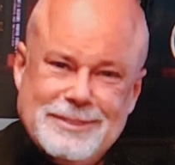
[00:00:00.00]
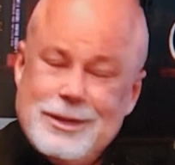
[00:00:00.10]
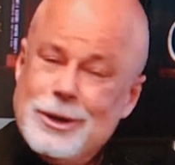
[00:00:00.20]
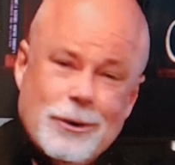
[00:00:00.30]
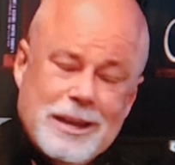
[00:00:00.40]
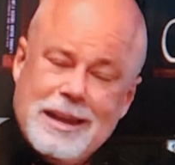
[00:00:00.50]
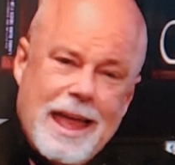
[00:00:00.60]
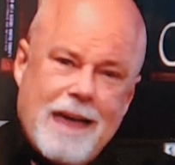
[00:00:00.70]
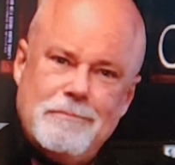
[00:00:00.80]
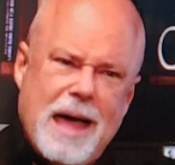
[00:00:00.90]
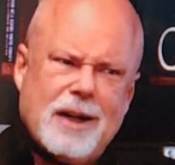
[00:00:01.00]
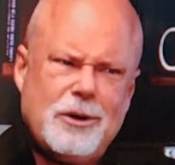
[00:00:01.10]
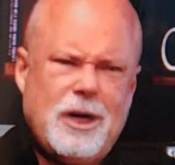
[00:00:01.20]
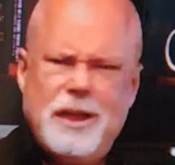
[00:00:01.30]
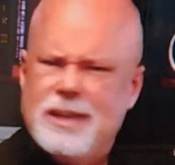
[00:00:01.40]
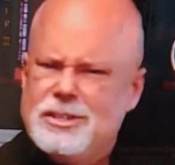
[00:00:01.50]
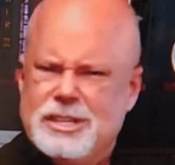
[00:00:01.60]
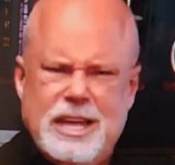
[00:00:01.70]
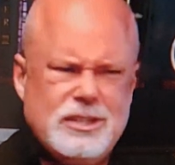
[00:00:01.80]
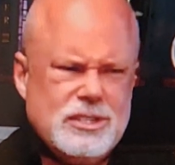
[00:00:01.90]
You don't need to have background,
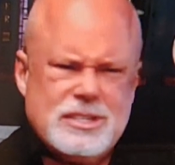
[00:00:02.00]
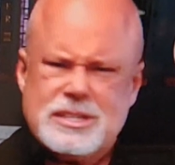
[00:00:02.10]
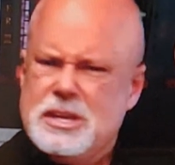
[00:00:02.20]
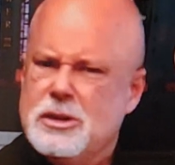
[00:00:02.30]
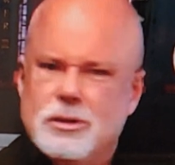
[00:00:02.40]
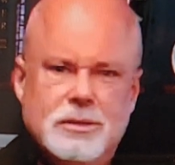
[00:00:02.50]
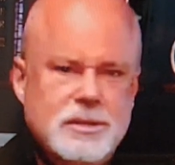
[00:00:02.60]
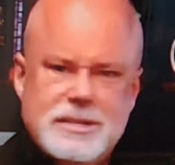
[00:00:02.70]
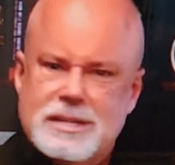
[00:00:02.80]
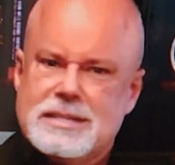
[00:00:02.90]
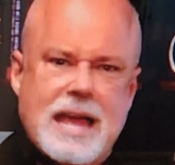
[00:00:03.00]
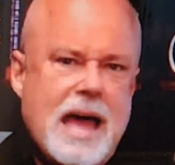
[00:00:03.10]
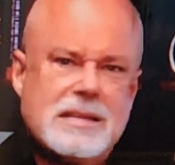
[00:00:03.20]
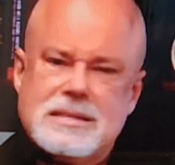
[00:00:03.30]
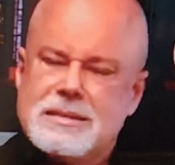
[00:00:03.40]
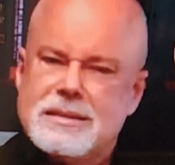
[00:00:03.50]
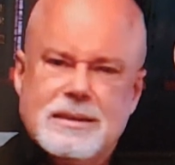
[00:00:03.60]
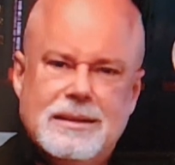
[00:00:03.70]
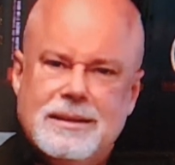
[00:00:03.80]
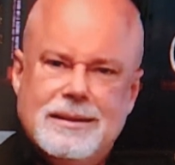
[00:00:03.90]
education, skill, success.
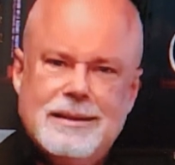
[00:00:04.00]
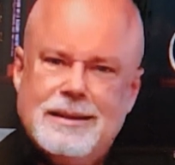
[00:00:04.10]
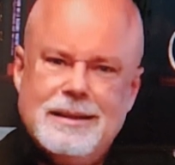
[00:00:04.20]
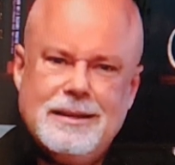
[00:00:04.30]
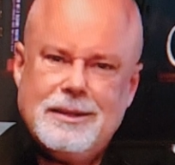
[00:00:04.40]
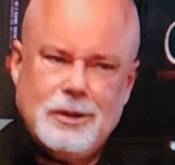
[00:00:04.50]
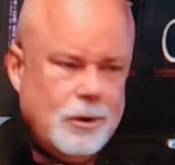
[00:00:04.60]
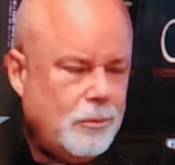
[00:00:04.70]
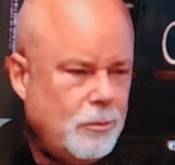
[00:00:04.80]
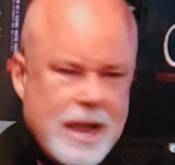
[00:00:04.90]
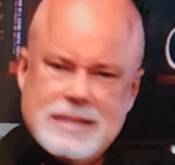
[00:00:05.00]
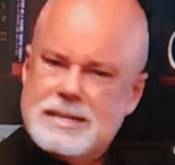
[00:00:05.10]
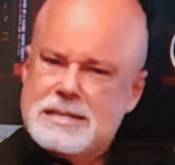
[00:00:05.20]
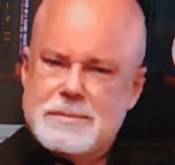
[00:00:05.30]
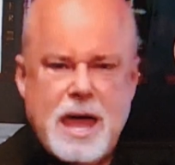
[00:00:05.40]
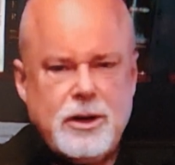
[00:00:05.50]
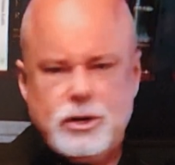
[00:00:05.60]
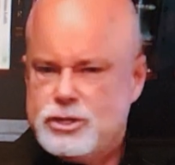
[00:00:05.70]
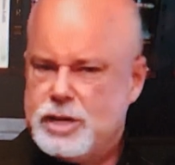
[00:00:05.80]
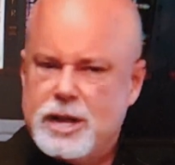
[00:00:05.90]
Your race doesn't matter.
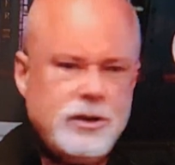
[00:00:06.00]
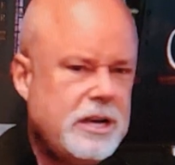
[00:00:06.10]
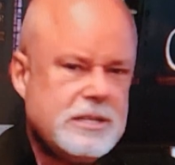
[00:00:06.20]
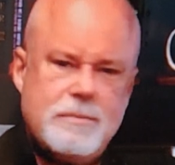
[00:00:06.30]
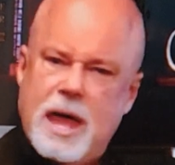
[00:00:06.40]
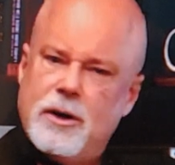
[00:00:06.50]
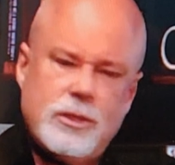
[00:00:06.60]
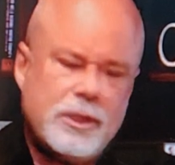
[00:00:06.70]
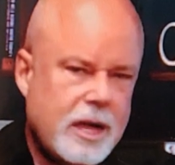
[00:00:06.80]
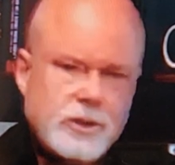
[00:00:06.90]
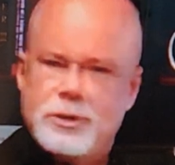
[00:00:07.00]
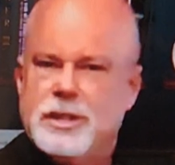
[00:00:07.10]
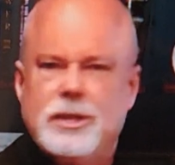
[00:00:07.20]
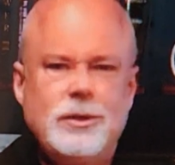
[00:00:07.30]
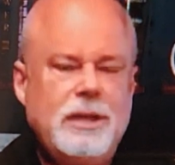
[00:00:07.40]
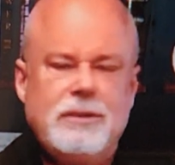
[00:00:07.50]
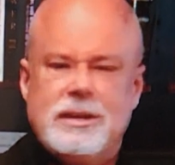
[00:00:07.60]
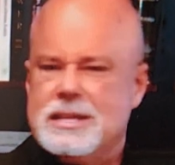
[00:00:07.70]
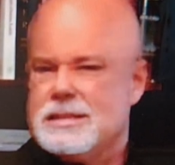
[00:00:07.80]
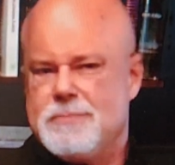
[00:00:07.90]
Your gender doesn't matter. The country that you live
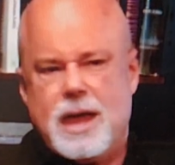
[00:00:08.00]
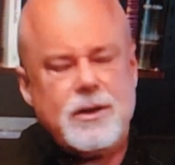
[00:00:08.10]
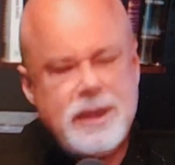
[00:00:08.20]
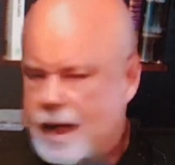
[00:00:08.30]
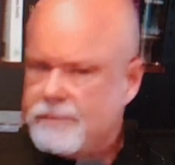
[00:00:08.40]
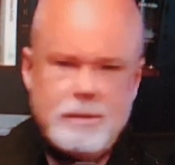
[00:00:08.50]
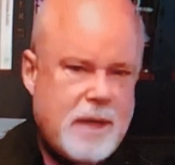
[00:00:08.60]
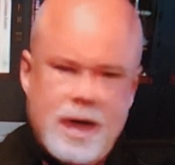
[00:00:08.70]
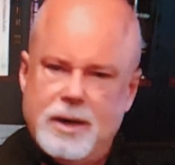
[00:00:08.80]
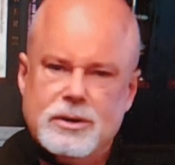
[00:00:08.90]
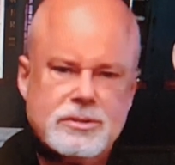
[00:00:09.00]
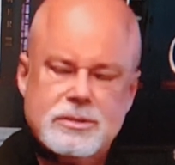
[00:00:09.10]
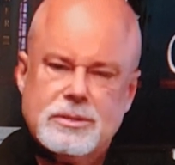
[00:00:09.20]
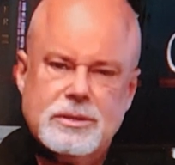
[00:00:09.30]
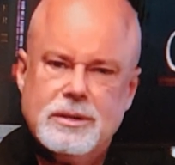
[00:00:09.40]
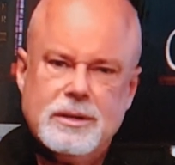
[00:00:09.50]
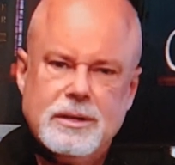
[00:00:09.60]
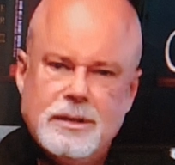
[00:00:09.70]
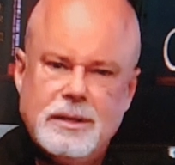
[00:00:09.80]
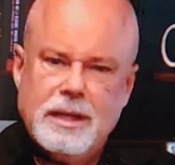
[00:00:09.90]
in doesn't matter. None of it matters.
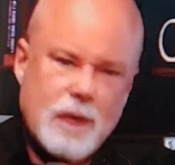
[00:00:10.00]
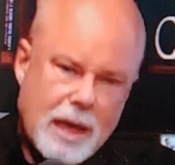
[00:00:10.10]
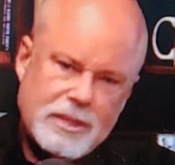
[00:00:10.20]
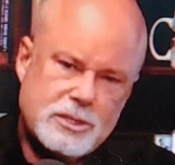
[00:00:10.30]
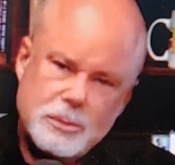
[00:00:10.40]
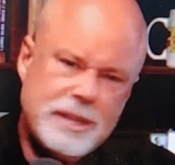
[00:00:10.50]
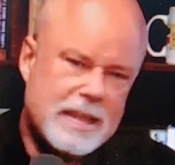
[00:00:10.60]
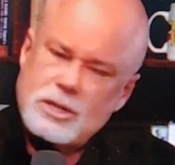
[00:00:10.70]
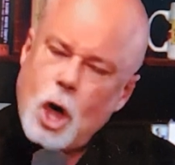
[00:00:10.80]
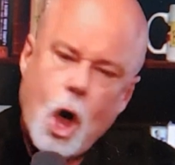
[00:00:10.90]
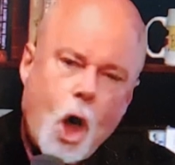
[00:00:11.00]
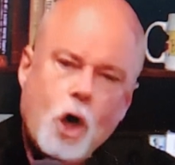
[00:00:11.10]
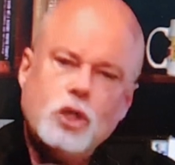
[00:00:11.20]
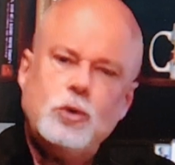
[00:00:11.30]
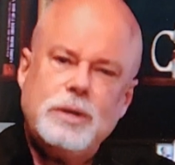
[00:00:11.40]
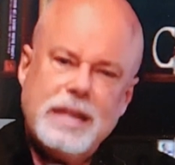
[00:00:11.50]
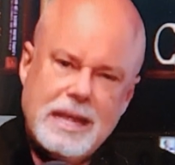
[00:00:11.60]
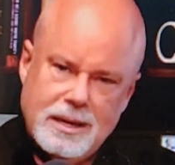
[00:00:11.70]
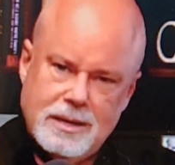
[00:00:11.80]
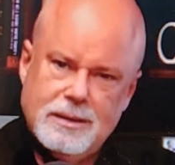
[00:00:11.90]
If you have these 3, that's all you
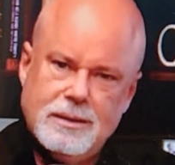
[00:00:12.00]
need.